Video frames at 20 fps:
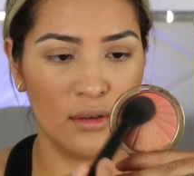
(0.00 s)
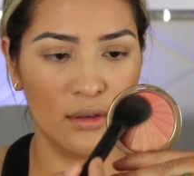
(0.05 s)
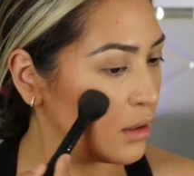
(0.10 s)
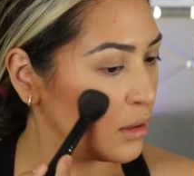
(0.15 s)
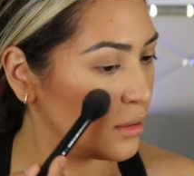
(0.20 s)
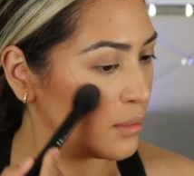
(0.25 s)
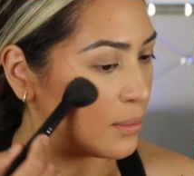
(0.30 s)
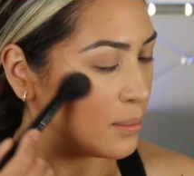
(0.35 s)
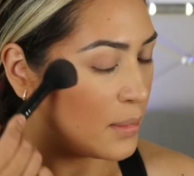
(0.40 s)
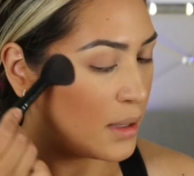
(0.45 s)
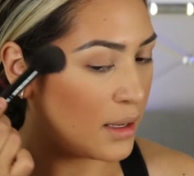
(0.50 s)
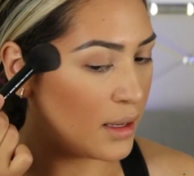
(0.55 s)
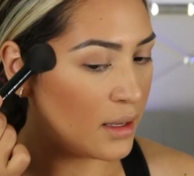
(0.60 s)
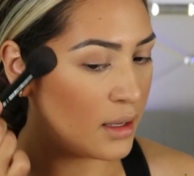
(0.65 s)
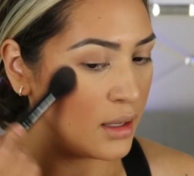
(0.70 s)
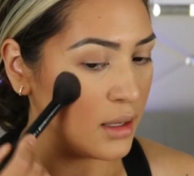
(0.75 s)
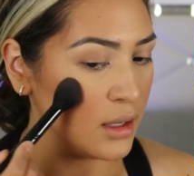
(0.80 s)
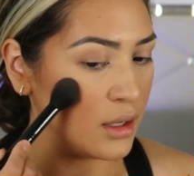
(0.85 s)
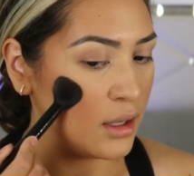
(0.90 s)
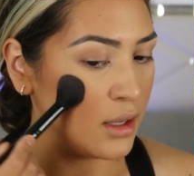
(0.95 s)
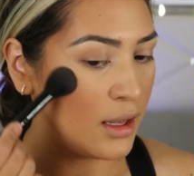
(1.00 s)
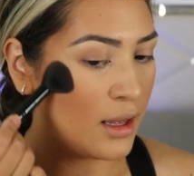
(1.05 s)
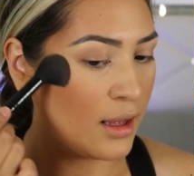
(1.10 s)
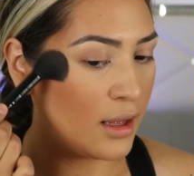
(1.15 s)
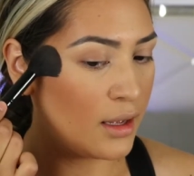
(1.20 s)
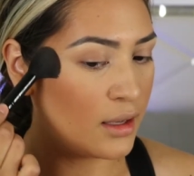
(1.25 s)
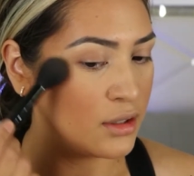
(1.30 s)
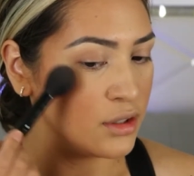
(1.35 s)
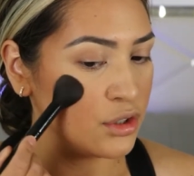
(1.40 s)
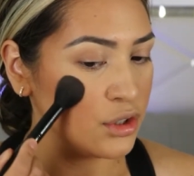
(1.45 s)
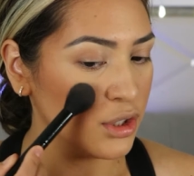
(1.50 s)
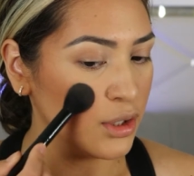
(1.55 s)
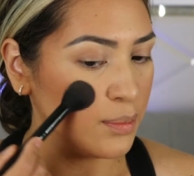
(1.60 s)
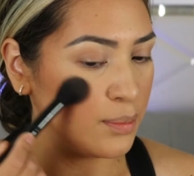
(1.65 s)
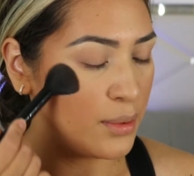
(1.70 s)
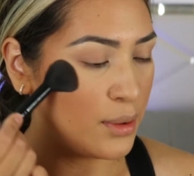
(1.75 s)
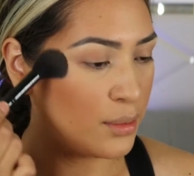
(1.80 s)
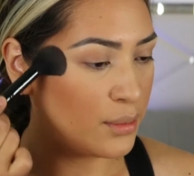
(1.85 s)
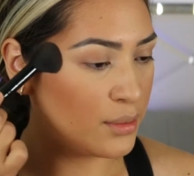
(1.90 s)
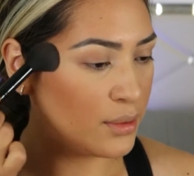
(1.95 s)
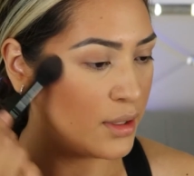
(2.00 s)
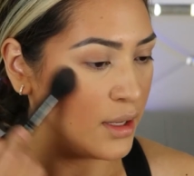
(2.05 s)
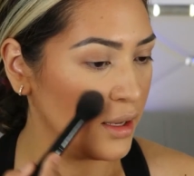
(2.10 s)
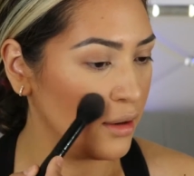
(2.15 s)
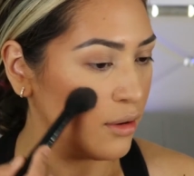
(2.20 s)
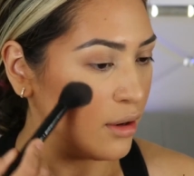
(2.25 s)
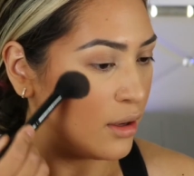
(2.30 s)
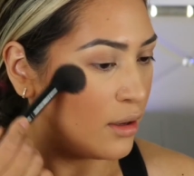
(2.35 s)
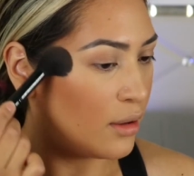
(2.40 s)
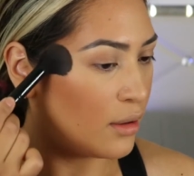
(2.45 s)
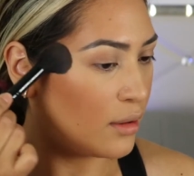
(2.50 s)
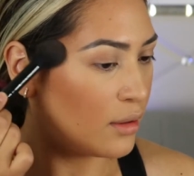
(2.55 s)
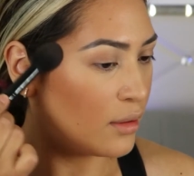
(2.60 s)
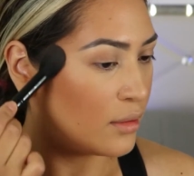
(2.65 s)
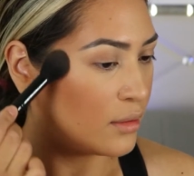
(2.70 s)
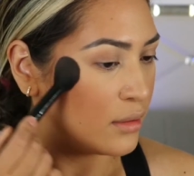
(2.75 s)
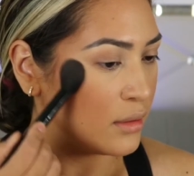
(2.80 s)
on my high cheekbone area.